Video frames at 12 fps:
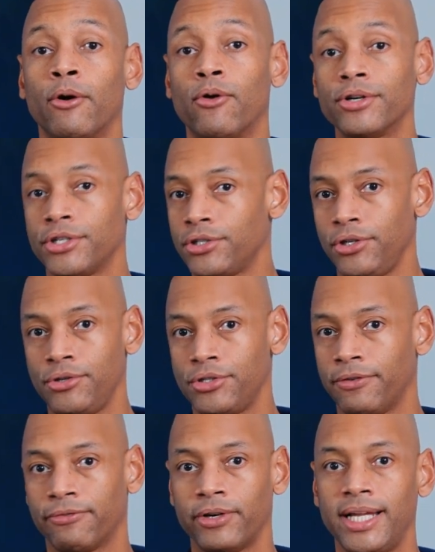or just use
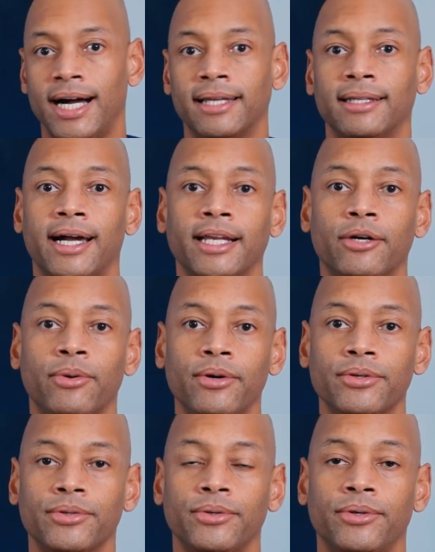the free online
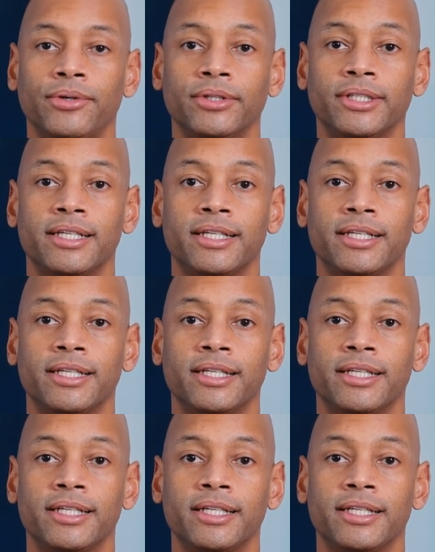quote tool